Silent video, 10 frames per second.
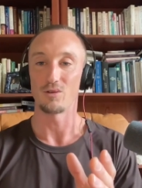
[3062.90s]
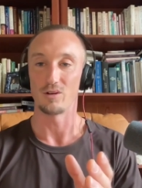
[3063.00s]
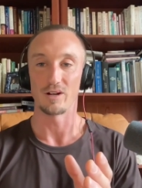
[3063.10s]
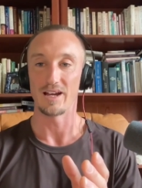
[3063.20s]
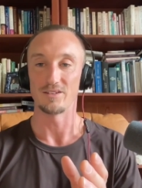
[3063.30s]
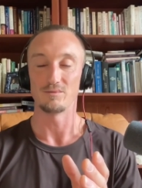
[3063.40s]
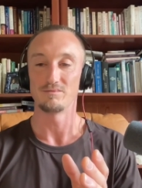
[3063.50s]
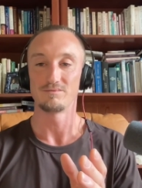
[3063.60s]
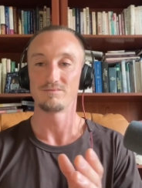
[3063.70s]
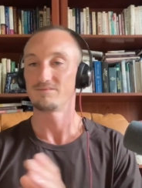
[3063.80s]
orgasm
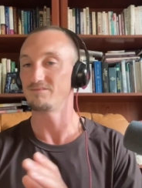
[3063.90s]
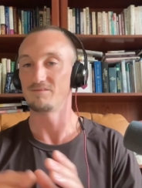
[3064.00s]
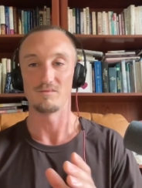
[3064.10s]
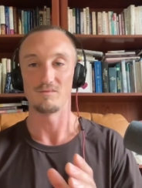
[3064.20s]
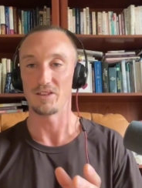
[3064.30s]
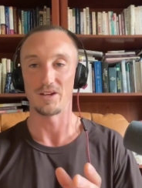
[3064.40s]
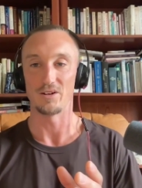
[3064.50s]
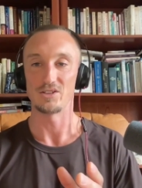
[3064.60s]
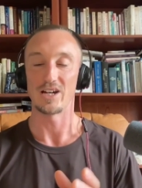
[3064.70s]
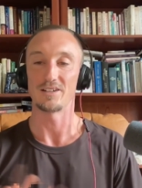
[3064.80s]
without
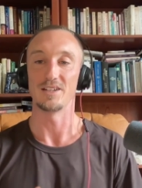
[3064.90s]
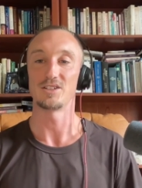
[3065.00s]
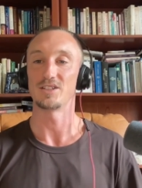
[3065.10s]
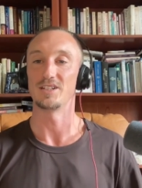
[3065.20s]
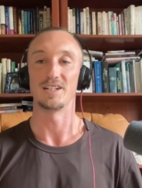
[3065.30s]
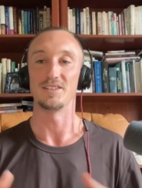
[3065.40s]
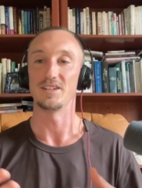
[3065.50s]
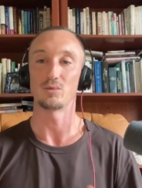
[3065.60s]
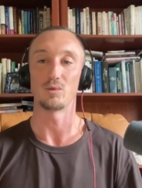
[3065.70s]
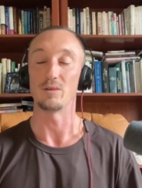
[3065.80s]
ejaculation. And in
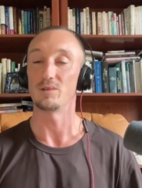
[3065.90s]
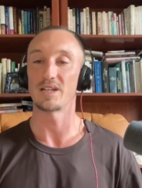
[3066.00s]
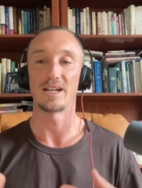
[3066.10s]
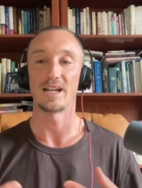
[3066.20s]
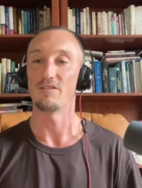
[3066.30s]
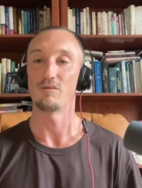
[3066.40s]
this way, we can have